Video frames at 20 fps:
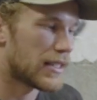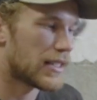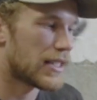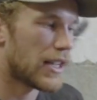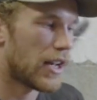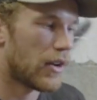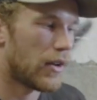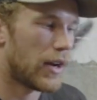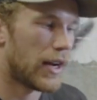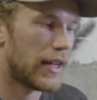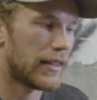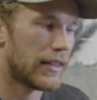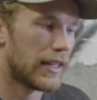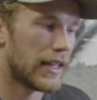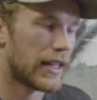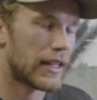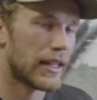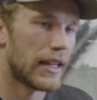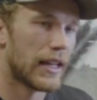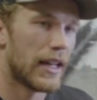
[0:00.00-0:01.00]
So I
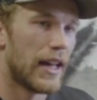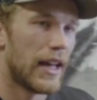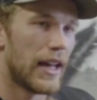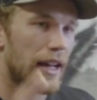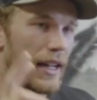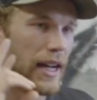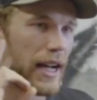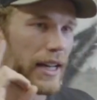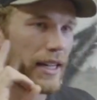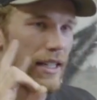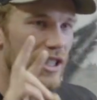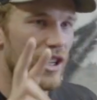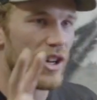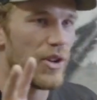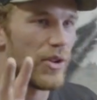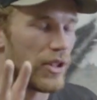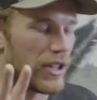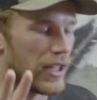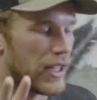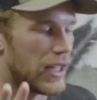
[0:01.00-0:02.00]
think kind of
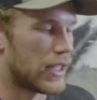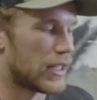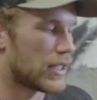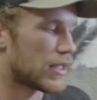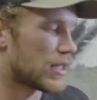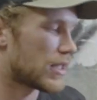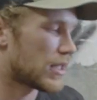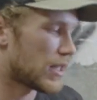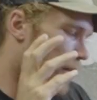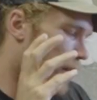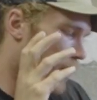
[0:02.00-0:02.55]
two things.